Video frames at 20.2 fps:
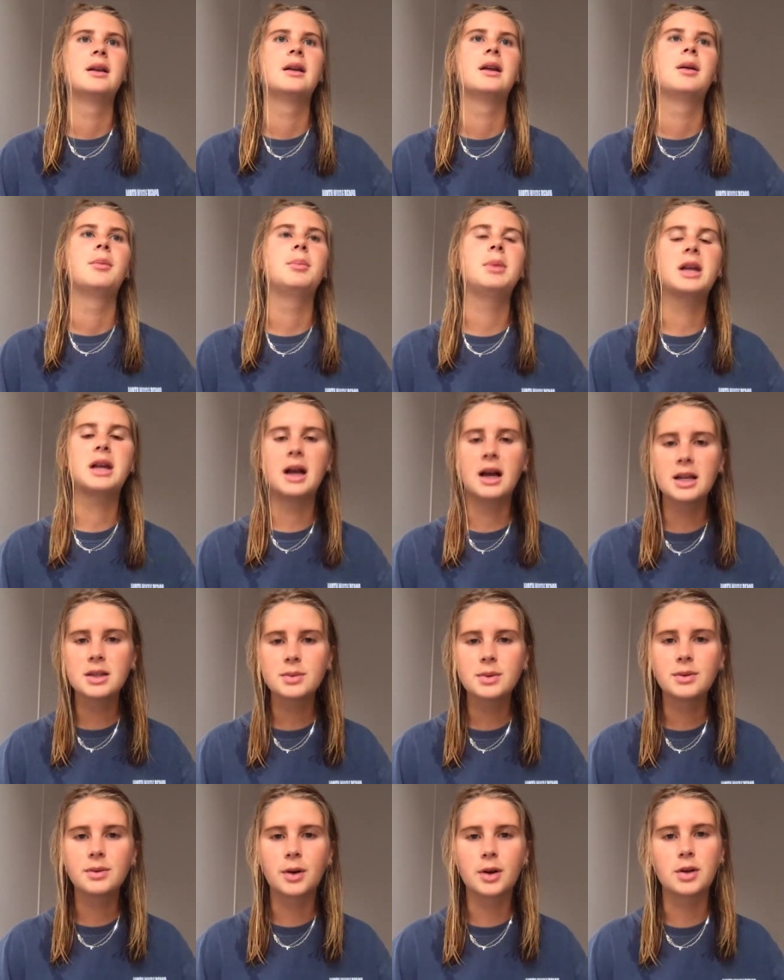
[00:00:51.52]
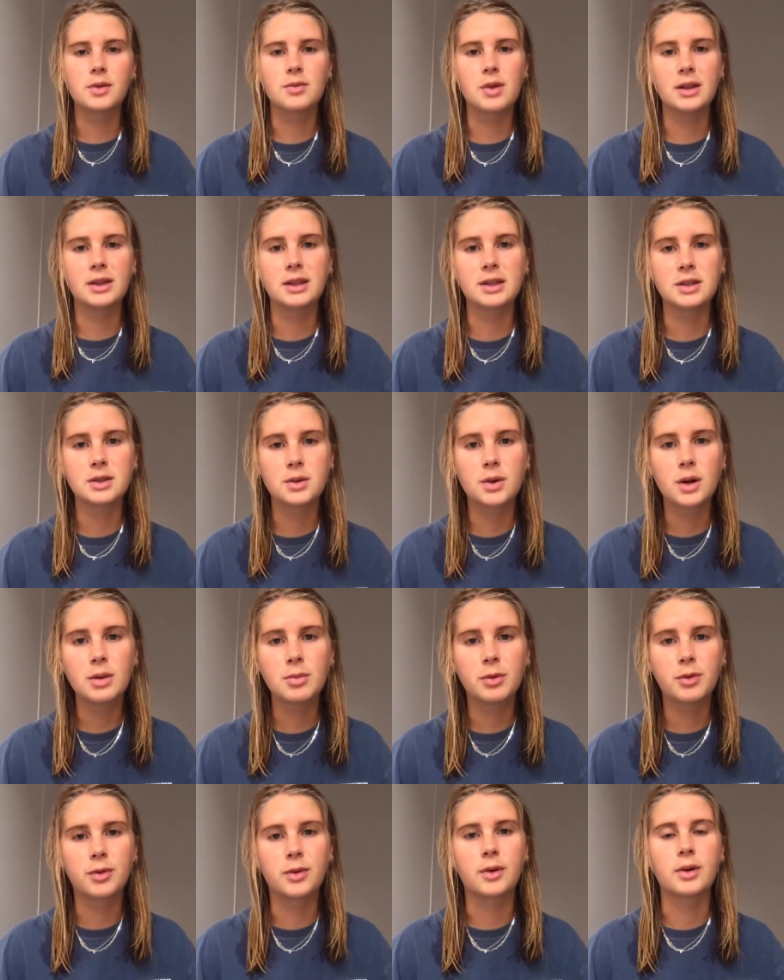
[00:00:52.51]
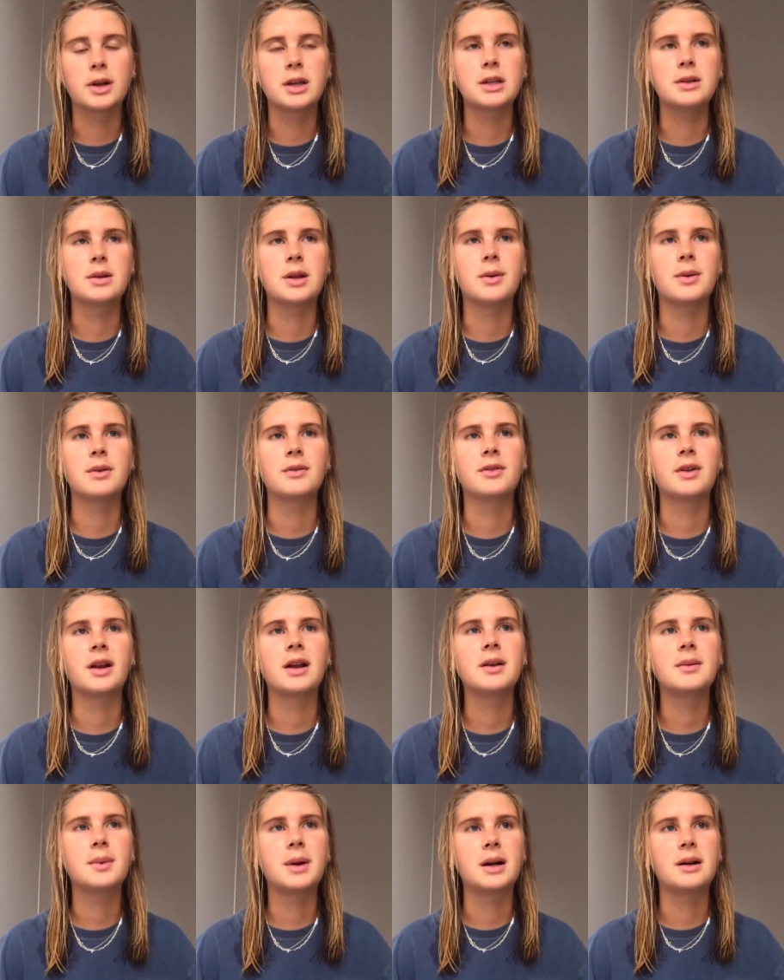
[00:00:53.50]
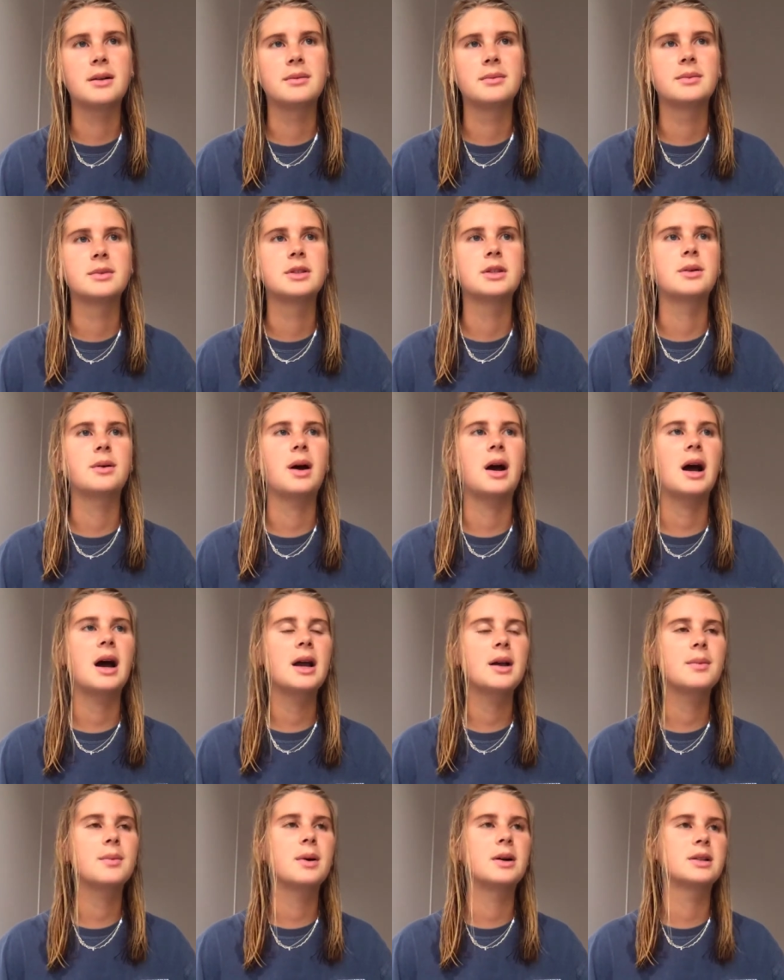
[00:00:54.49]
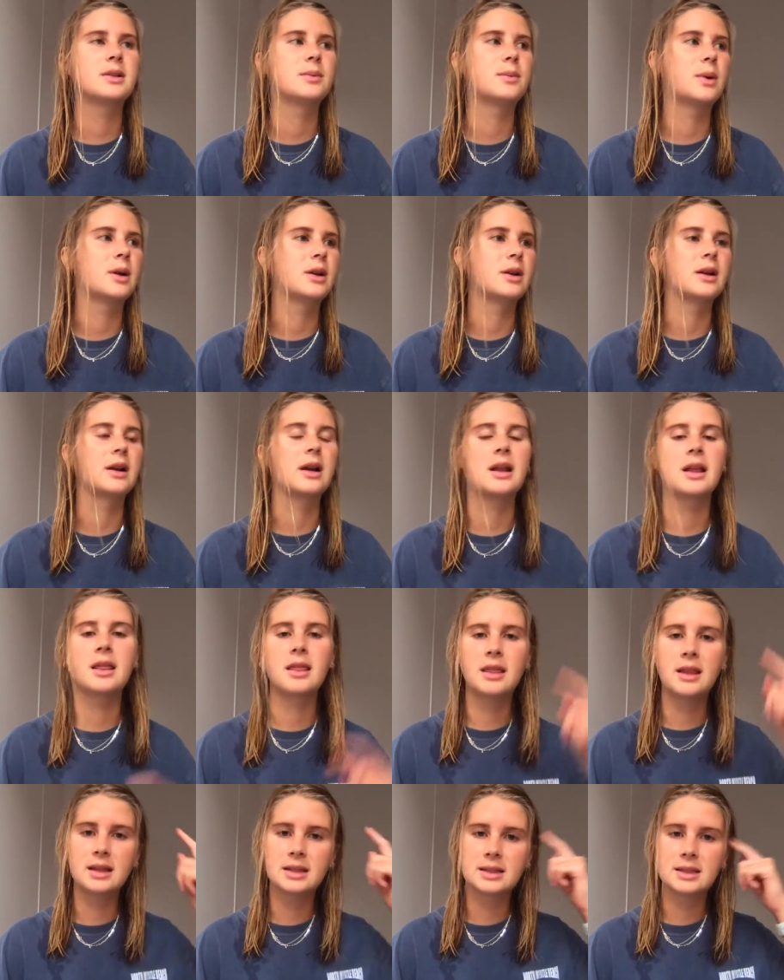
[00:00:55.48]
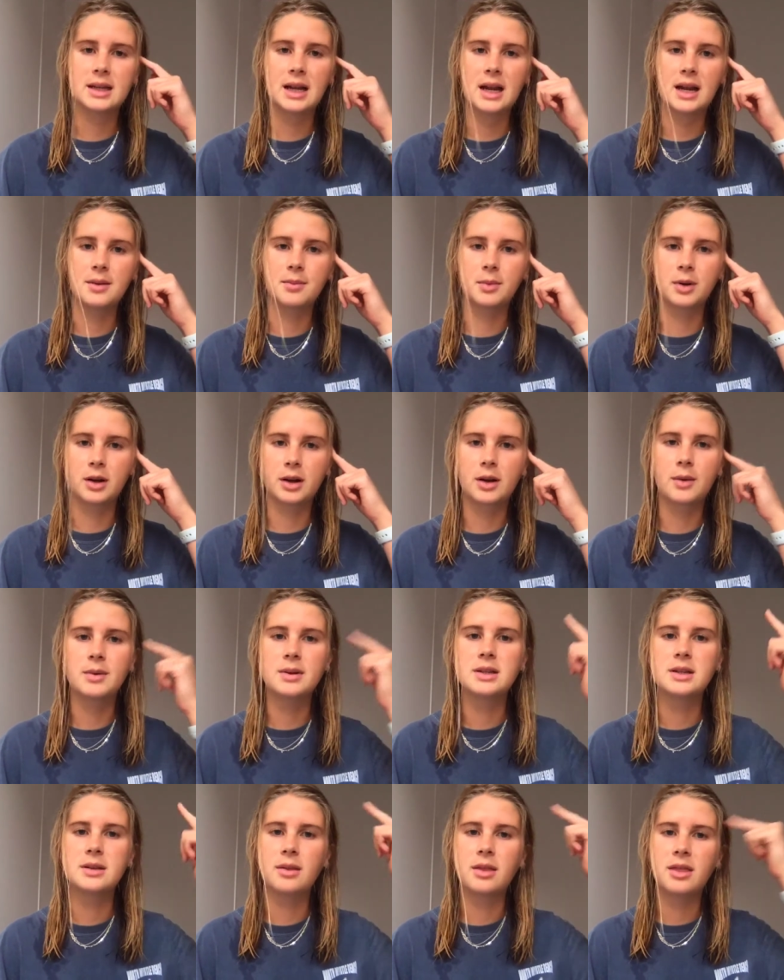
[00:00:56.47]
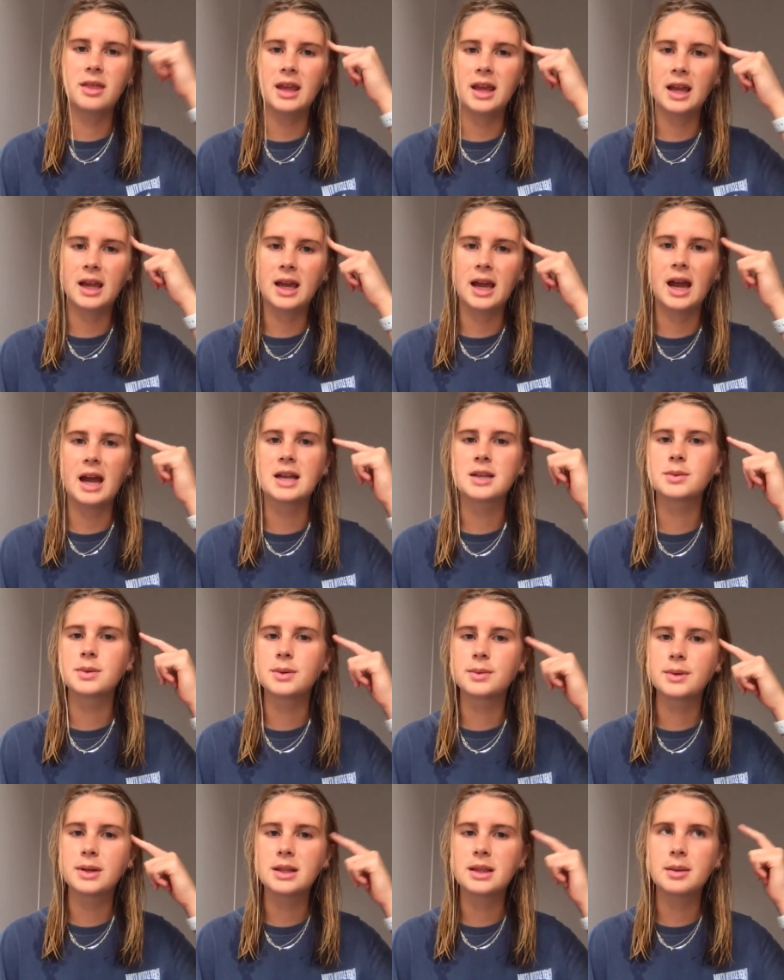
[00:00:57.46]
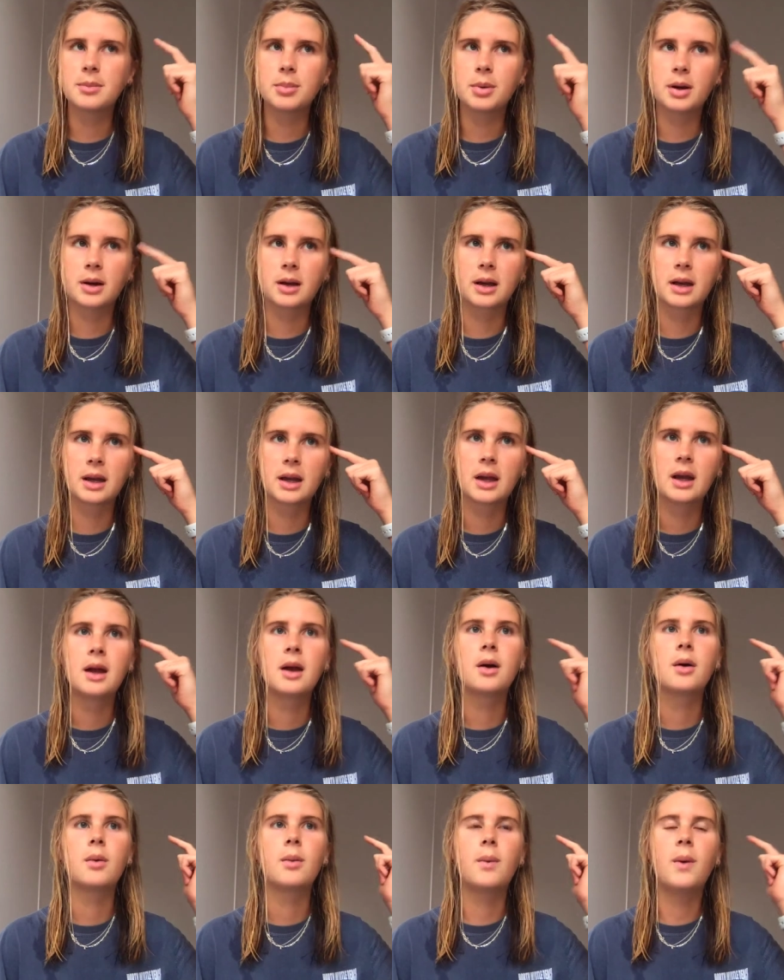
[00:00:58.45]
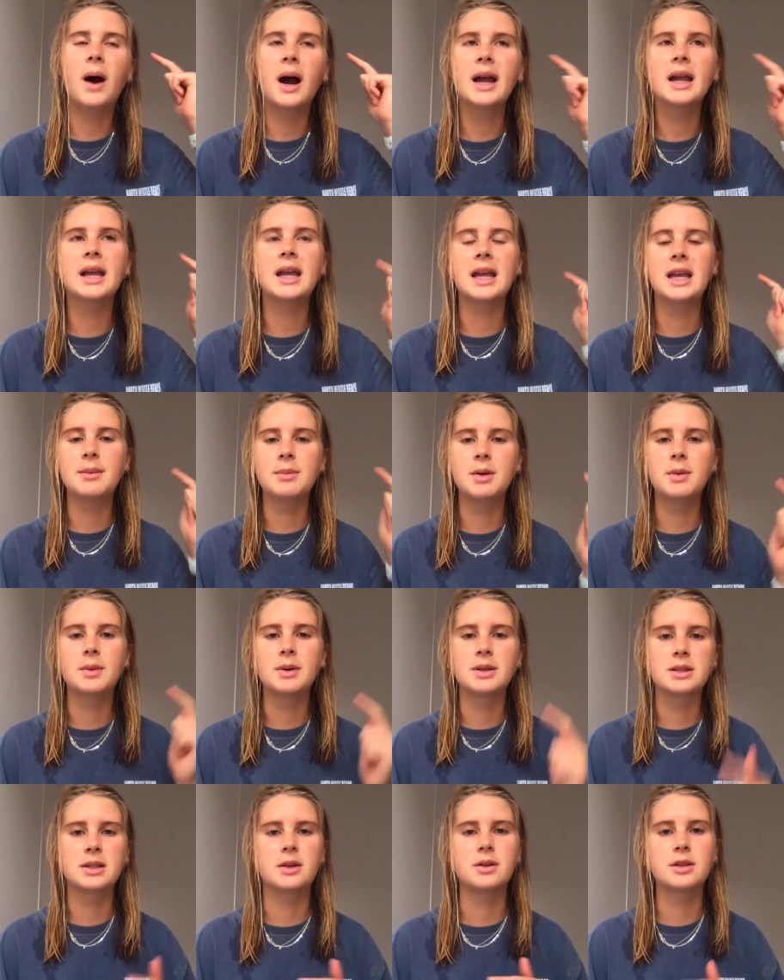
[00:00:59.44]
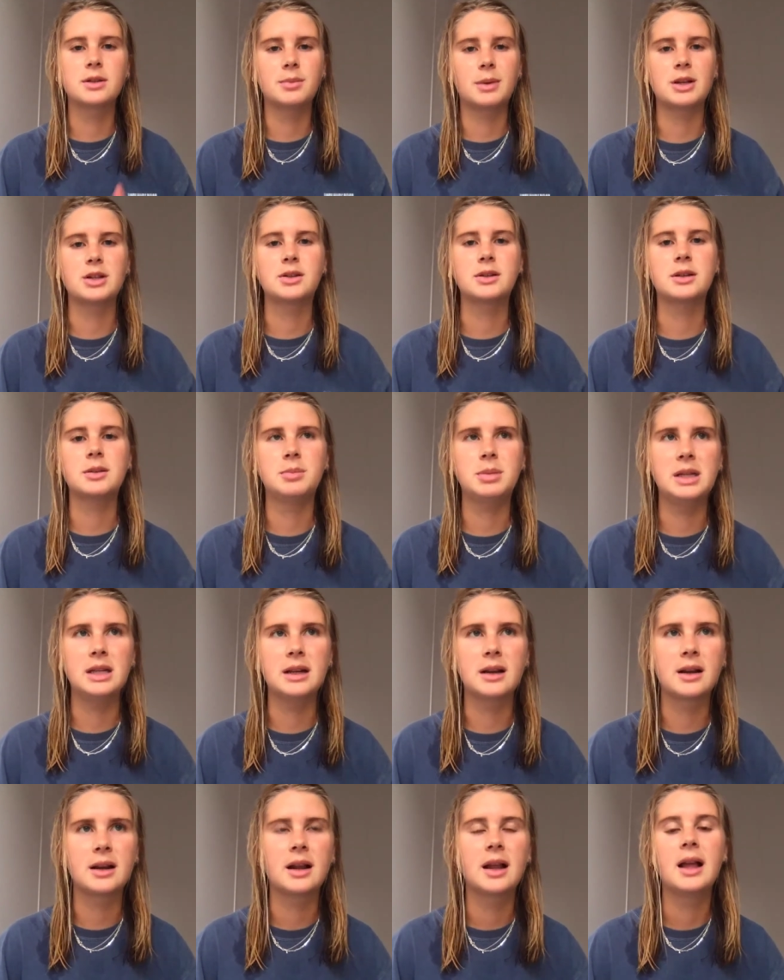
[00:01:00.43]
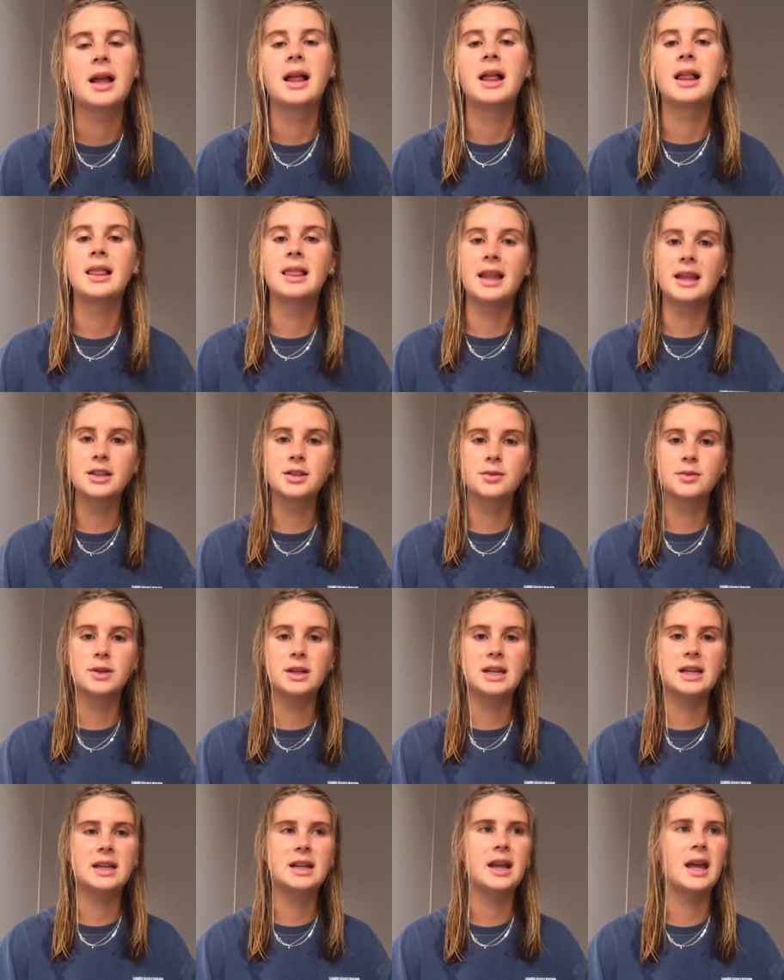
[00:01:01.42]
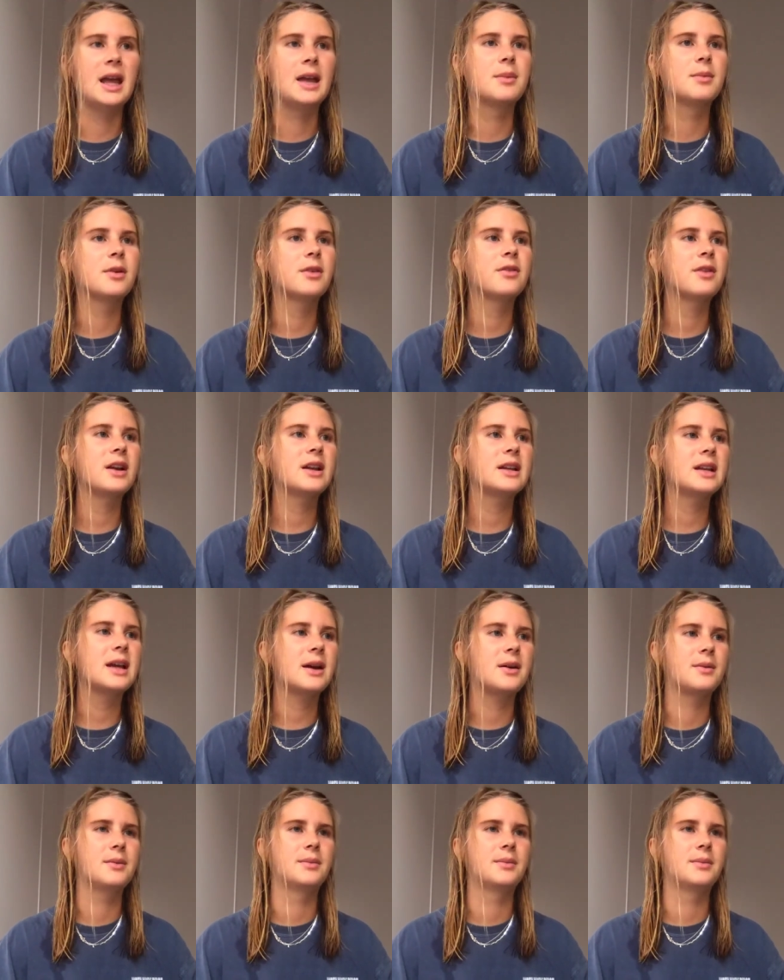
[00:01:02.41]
Because we've already read the story before, you know it very well. So I want to wonder, this time we're going to think as we read the book, why Amy was so special to Peter. Let's read and we'll find out.